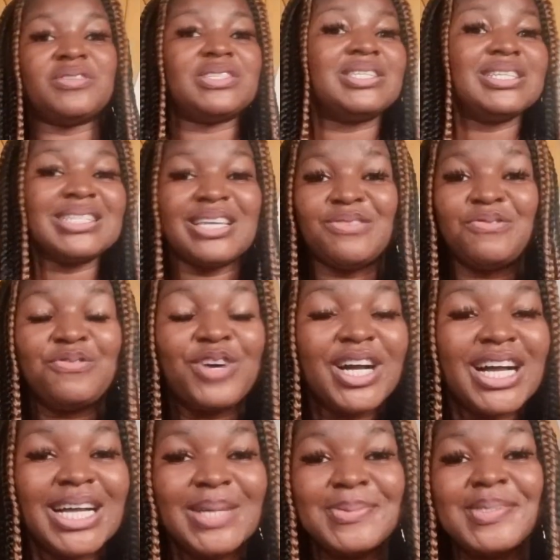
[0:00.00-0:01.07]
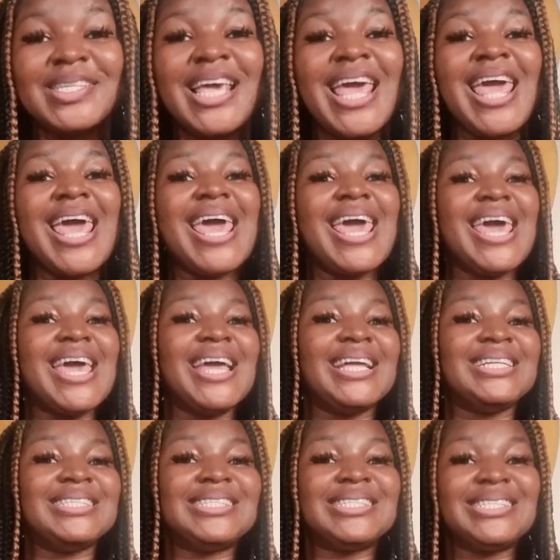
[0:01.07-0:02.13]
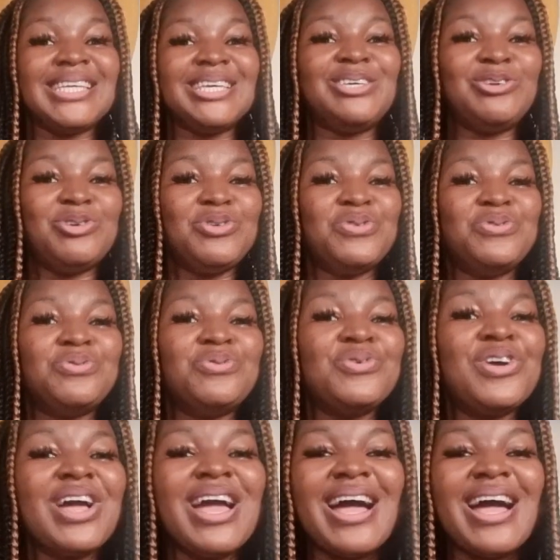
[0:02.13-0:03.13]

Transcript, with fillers: the season fans and see you